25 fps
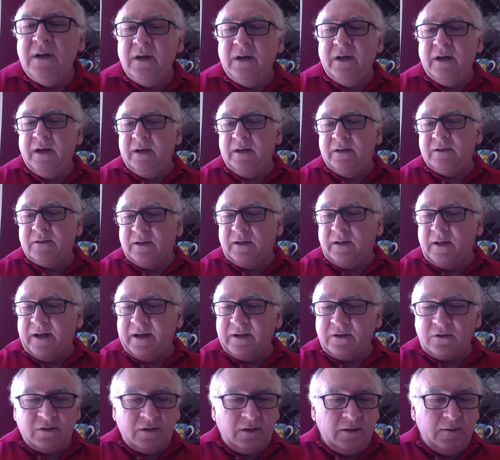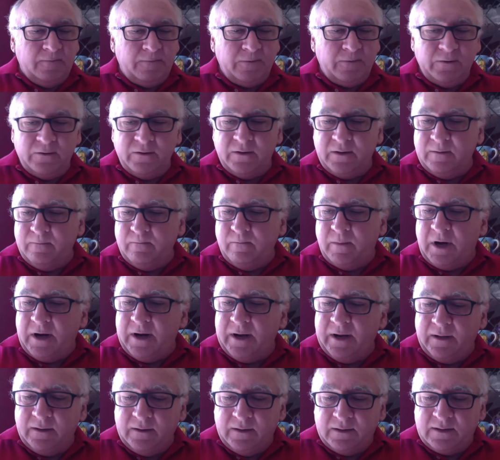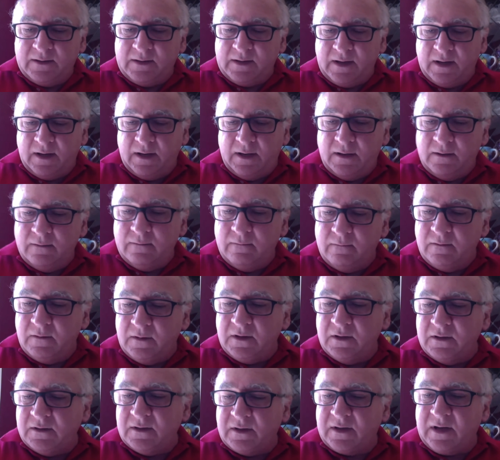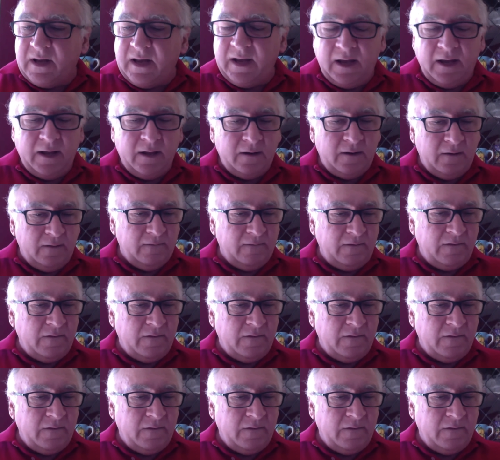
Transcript: And it's a lot cheaper than buying the sand because a can of